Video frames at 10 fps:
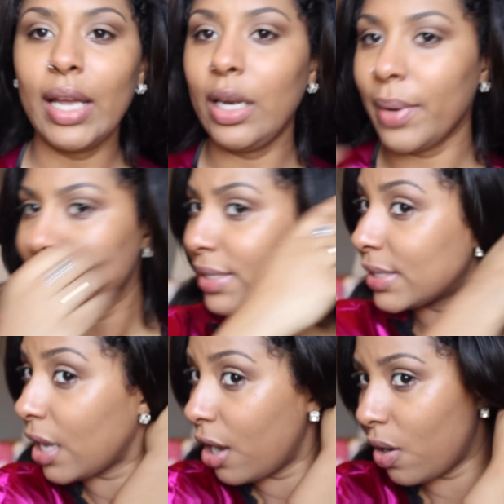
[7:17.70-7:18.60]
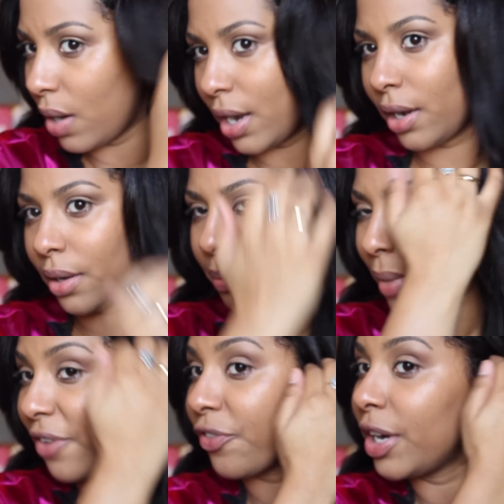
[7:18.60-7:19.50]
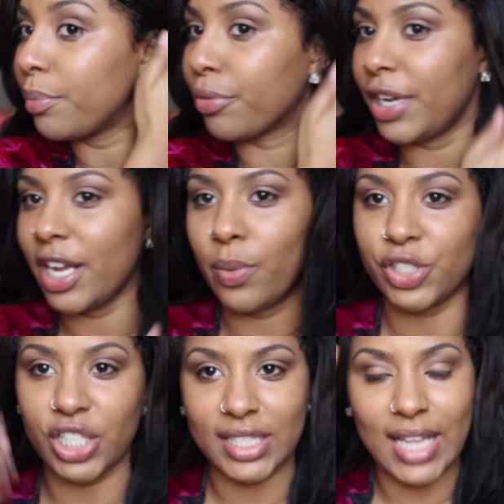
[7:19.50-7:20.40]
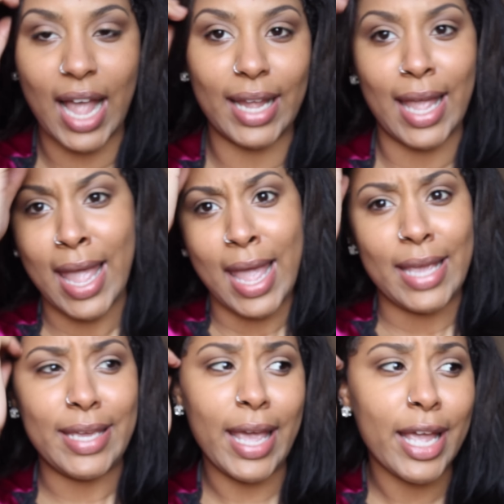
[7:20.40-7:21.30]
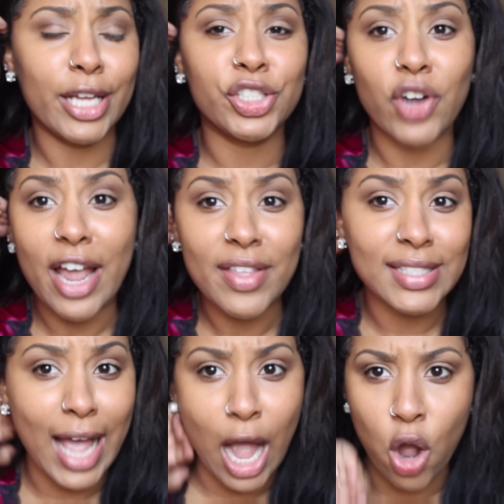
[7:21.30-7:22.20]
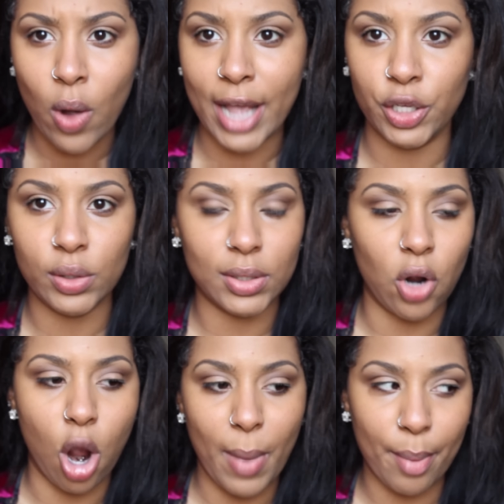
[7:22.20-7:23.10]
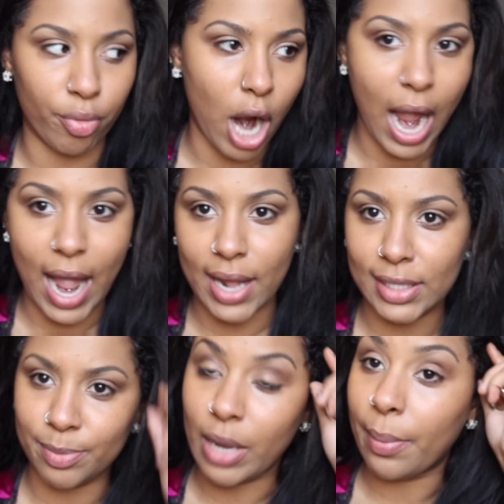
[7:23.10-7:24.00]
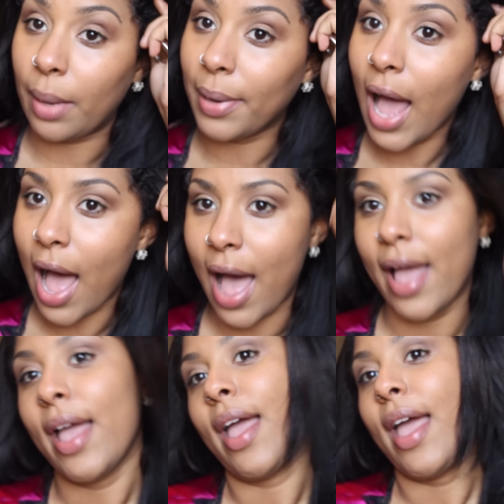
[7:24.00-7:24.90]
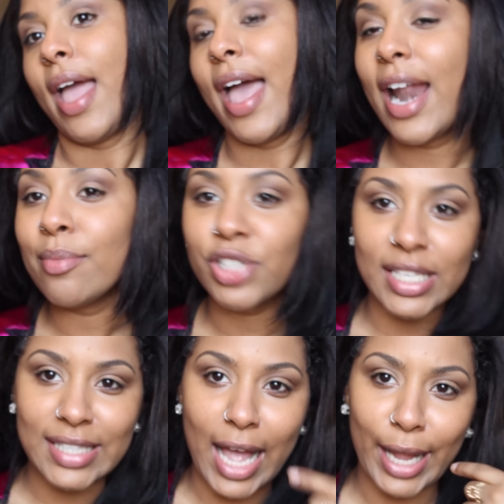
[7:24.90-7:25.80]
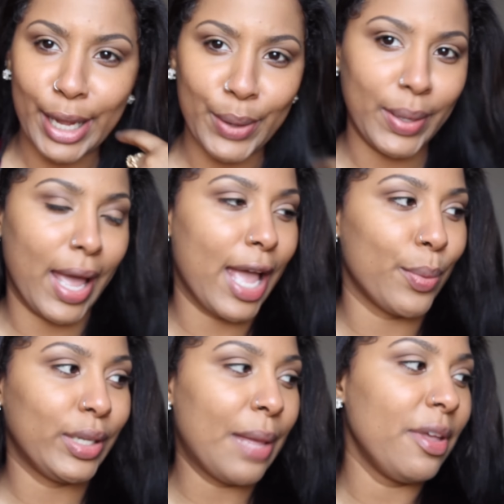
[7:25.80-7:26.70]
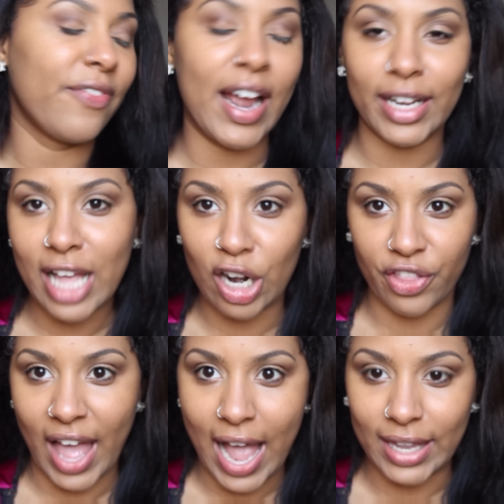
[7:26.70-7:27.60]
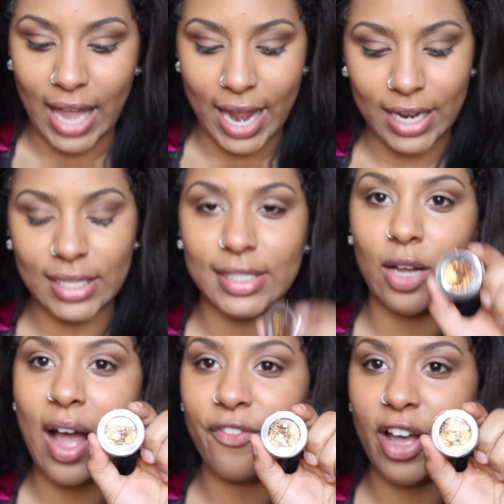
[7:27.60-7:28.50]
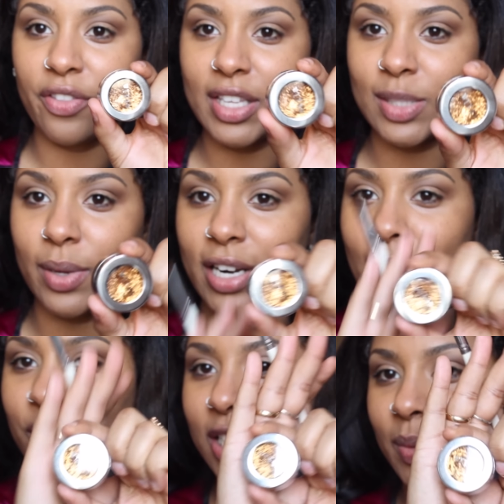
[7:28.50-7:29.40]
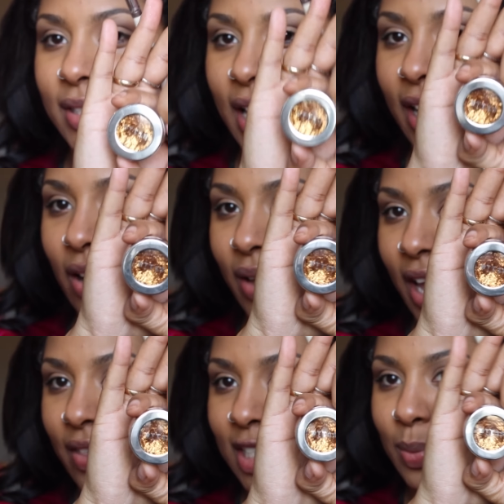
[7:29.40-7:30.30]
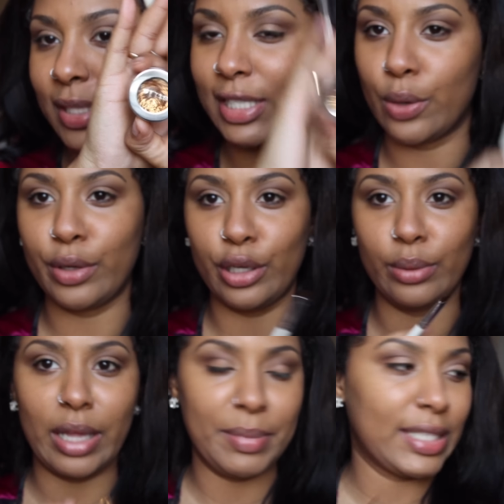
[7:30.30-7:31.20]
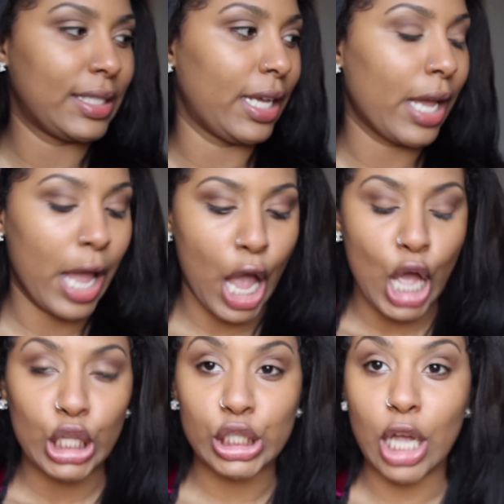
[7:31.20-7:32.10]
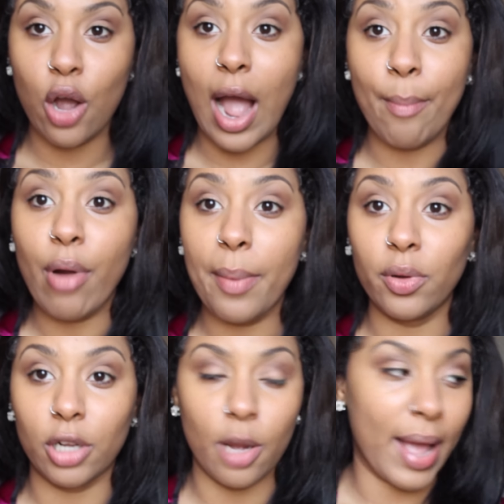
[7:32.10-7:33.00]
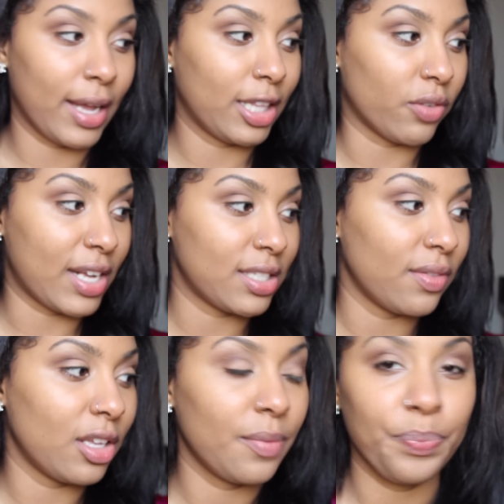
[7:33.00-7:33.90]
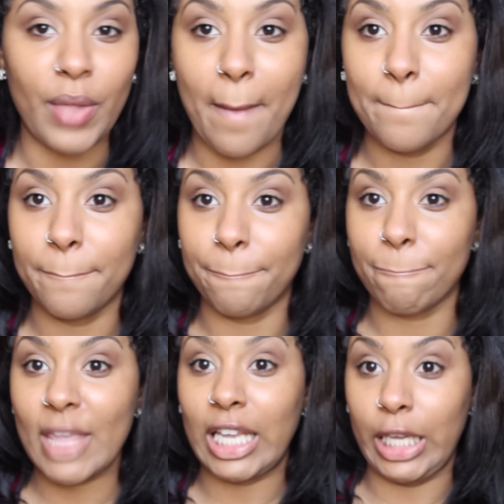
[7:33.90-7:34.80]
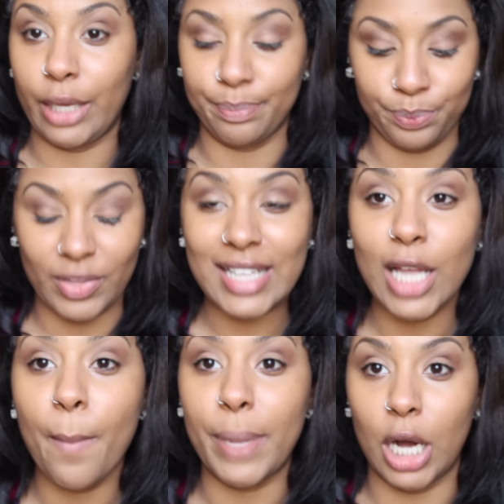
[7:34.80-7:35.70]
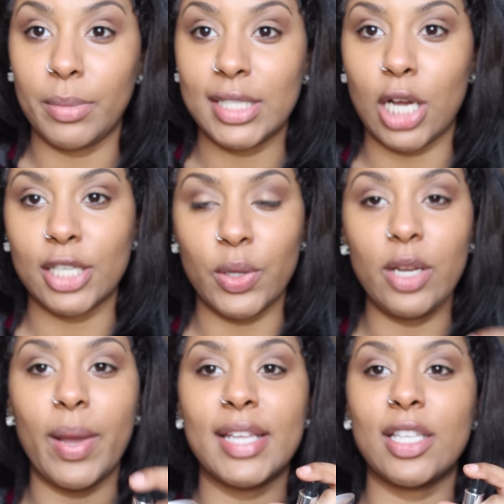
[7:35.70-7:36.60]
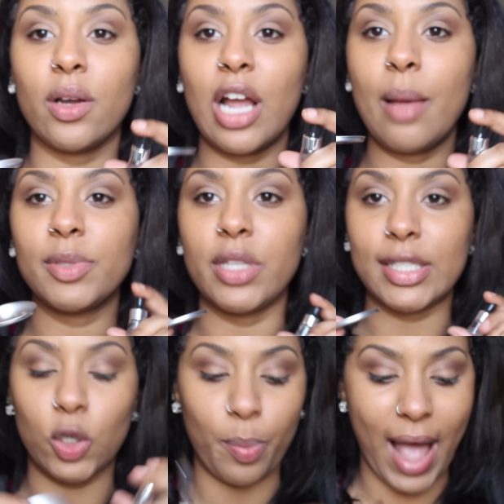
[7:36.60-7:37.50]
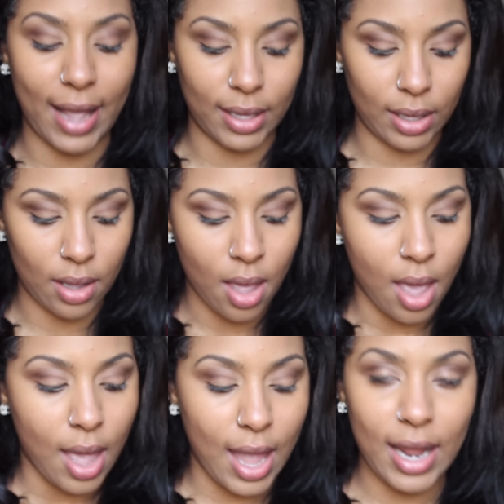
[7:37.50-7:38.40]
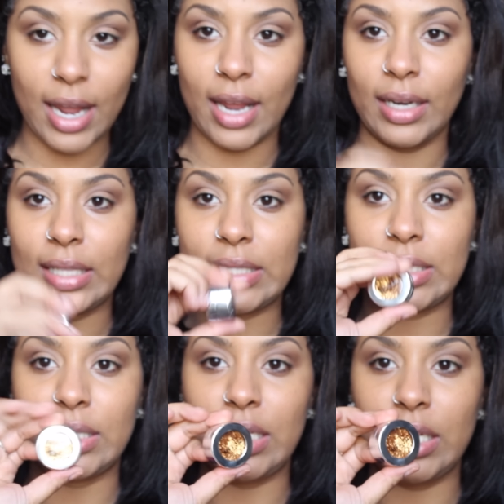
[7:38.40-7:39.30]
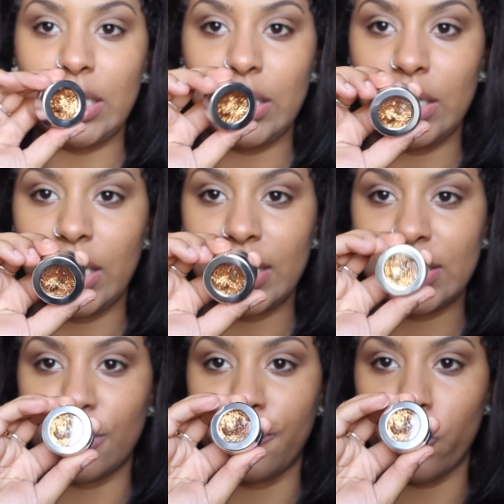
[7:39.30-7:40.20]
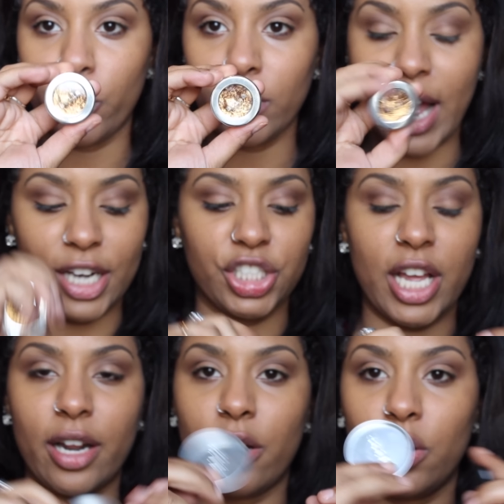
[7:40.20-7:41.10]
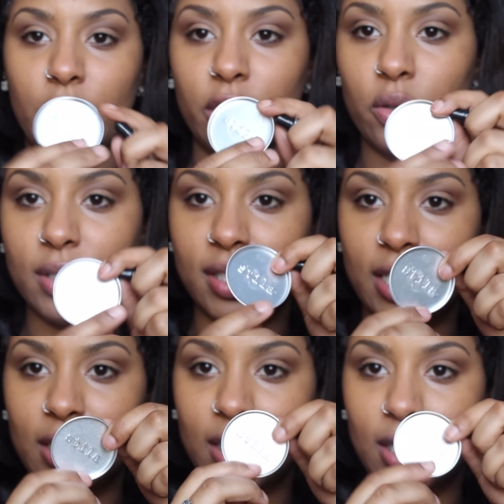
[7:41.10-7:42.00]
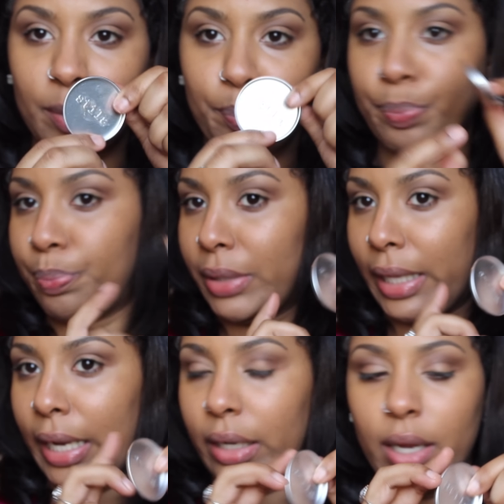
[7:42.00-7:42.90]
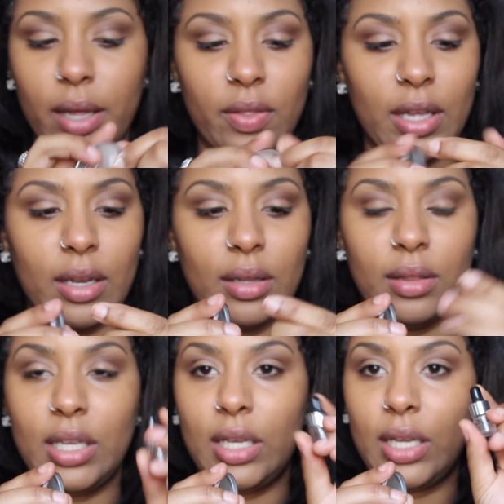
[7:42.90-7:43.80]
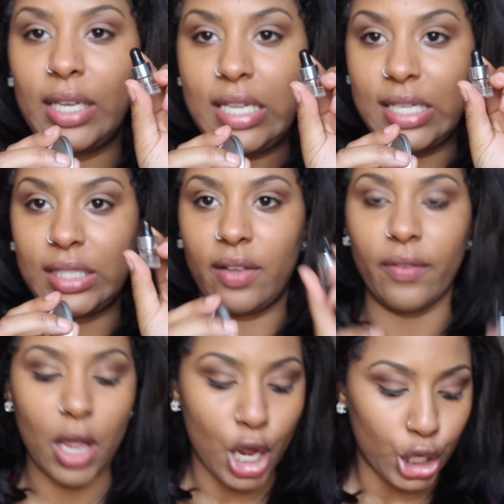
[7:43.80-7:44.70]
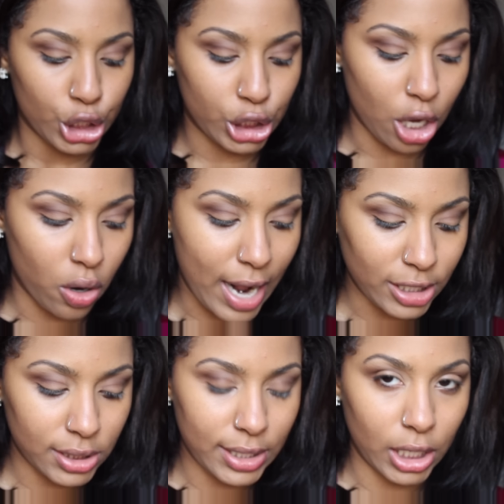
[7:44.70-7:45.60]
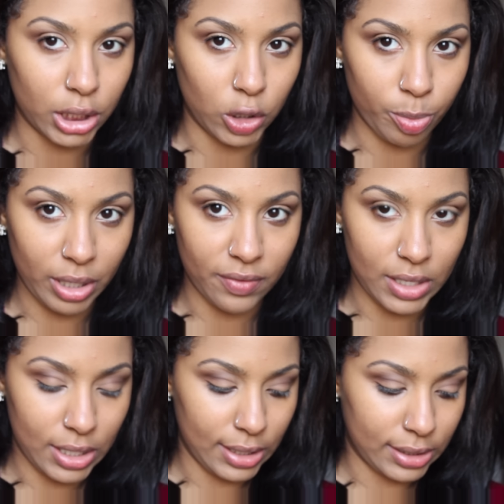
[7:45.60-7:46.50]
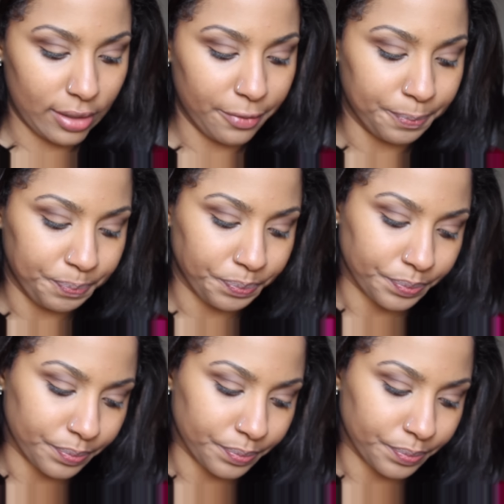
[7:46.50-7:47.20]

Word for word: anyway so um my friend bria was just like yeah try this out i use it on all my brides blah blah blah and I'm just like, okay, well, let me find a color that I like. And so I found this one and I was just was like, okay, this one's so cute. Let me see. So I'm probably going to go back and get the rest of them yeah that's how bomb these are so anyway so it comes in this little packet and it's the it's the foiled eyeshadow the little stila plate and then the adhesive so I just take a little bit of the adhesive